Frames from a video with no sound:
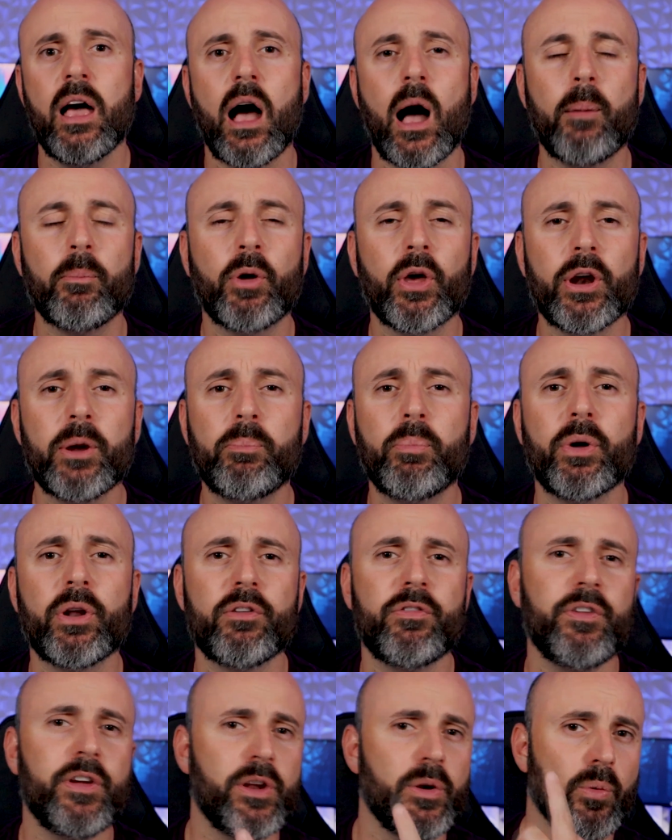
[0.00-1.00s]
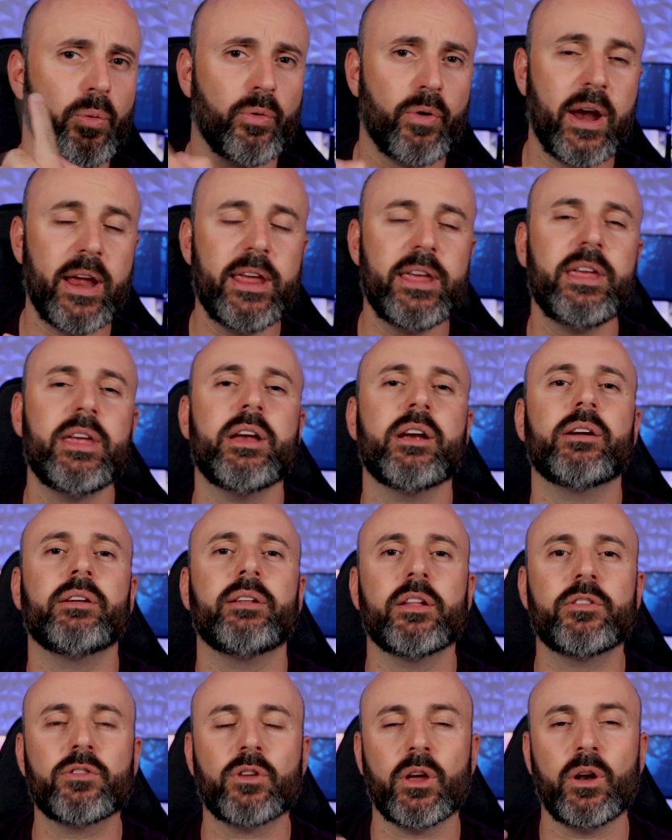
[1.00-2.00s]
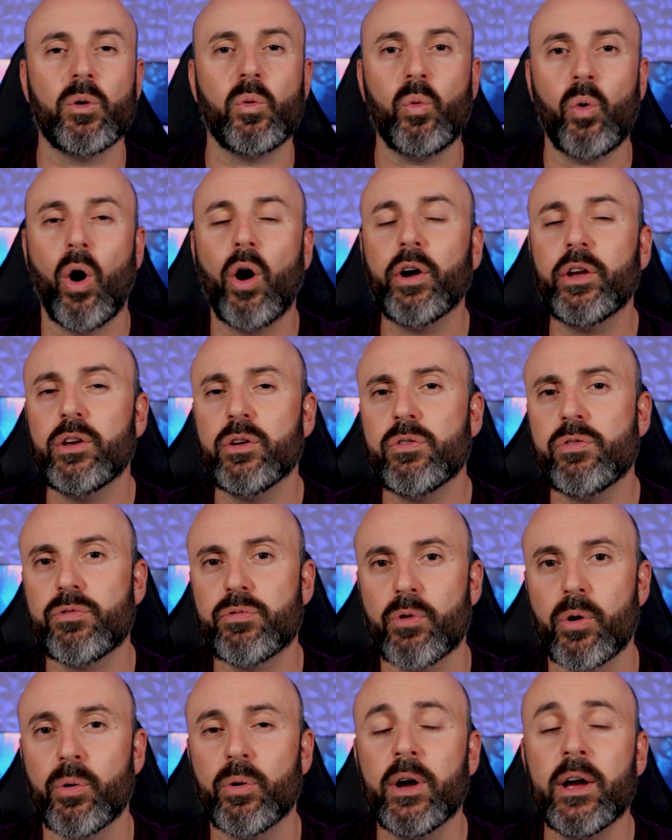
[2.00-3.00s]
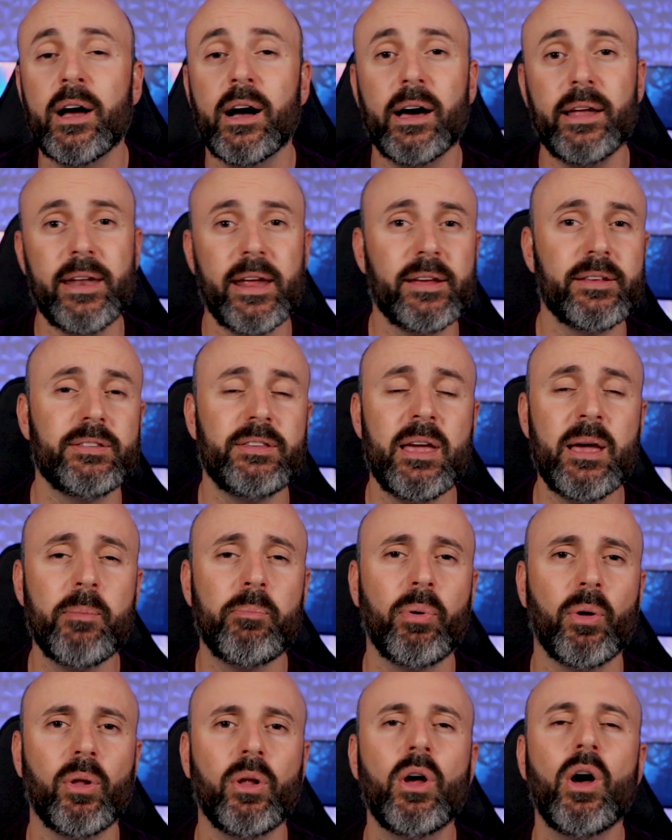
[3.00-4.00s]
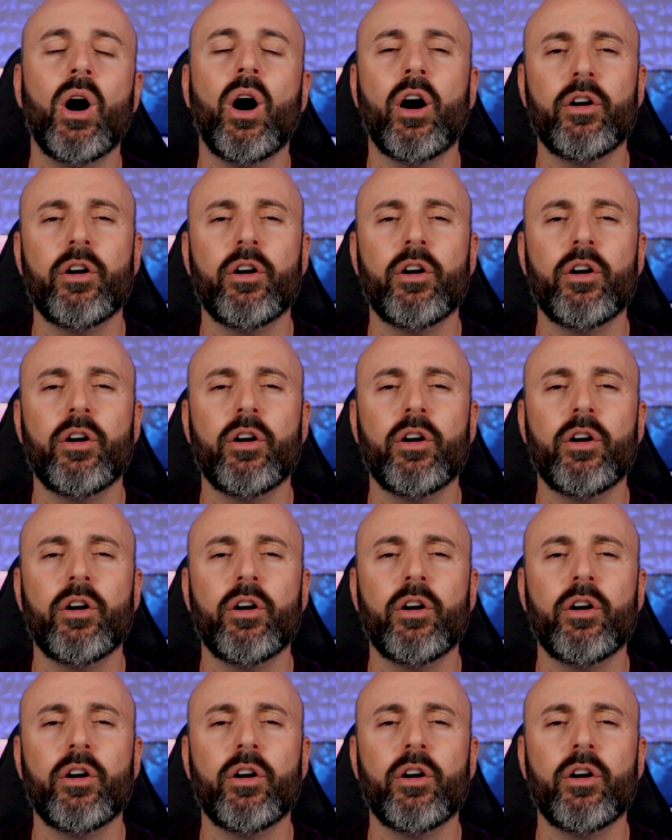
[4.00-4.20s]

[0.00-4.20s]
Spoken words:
I'm gonna put a video right here that's gonna walk you through an example